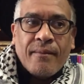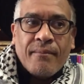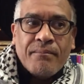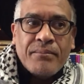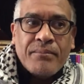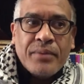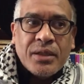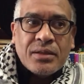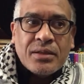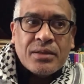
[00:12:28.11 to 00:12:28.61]

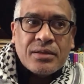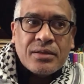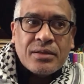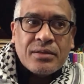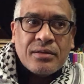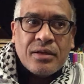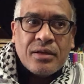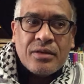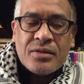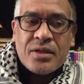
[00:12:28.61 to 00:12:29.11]
But
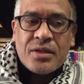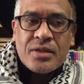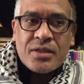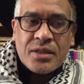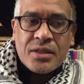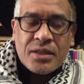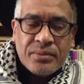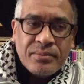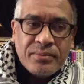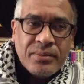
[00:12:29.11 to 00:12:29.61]
those are
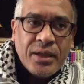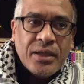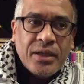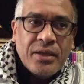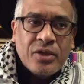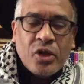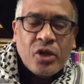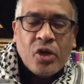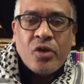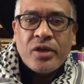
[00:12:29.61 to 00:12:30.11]
simply
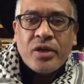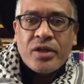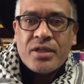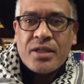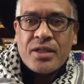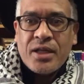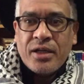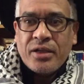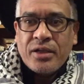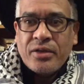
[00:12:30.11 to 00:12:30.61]
longer
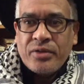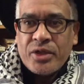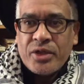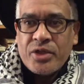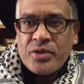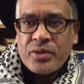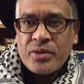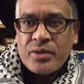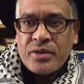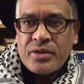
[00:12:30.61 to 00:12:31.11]
standing
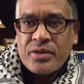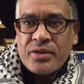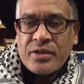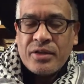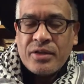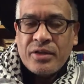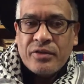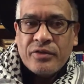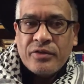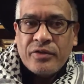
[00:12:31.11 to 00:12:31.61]
rituals
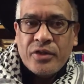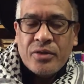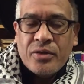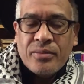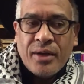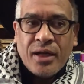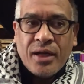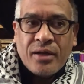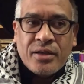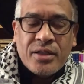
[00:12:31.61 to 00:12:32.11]
of
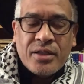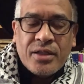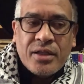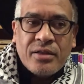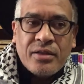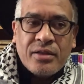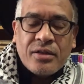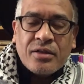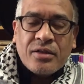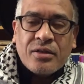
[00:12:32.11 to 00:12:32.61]
humanity
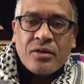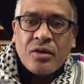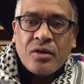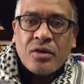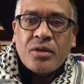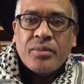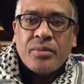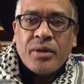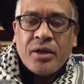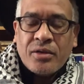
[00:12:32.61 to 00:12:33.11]
that are not
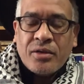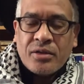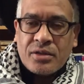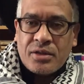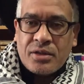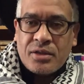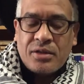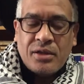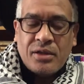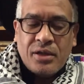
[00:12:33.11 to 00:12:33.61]

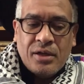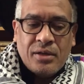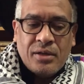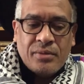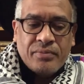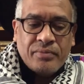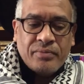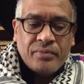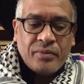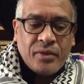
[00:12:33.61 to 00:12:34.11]
about
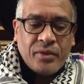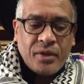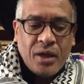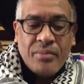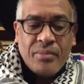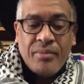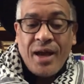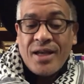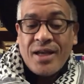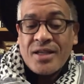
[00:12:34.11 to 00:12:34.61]

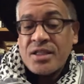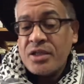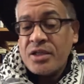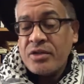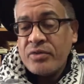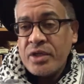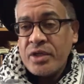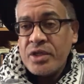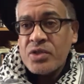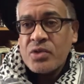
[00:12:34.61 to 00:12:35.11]
amassing
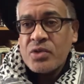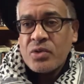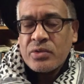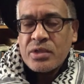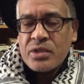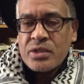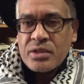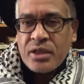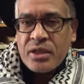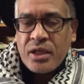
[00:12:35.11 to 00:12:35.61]

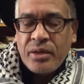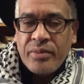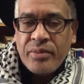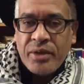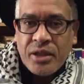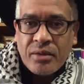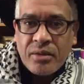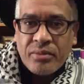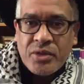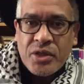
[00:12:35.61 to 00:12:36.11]
resources and
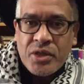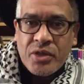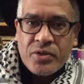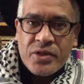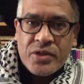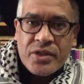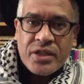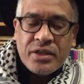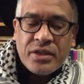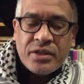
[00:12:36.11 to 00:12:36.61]
keeping them to
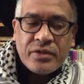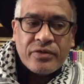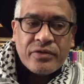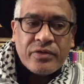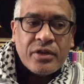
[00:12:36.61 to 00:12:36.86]
yourself.